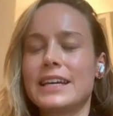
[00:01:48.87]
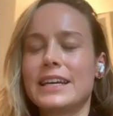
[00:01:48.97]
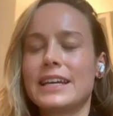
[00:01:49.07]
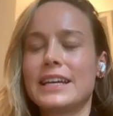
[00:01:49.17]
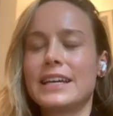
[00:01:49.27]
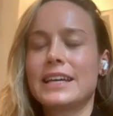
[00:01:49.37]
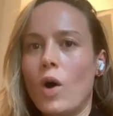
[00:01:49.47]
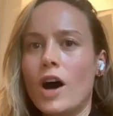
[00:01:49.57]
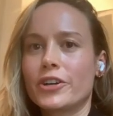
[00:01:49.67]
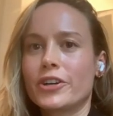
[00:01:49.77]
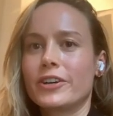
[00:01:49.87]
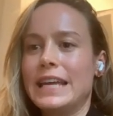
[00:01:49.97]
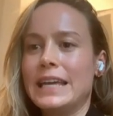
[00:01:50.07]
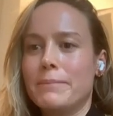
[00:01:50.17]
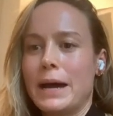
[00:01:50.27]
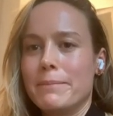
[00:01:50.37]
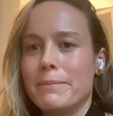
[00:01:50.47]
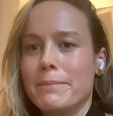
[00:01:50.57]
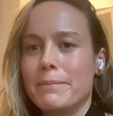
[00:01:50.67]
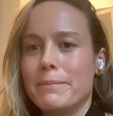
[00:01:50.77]
in the water in my
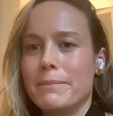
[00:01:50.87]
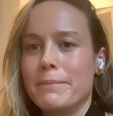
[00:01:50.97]
body